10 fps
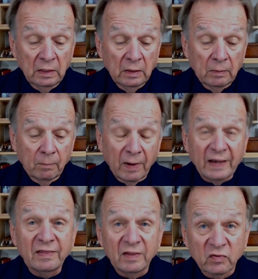by
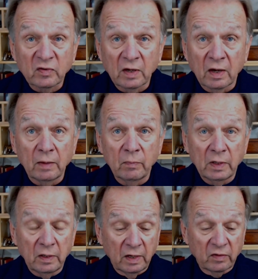this time
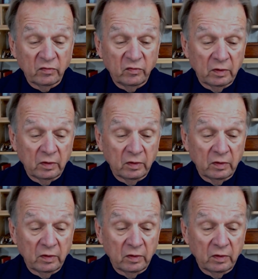next year.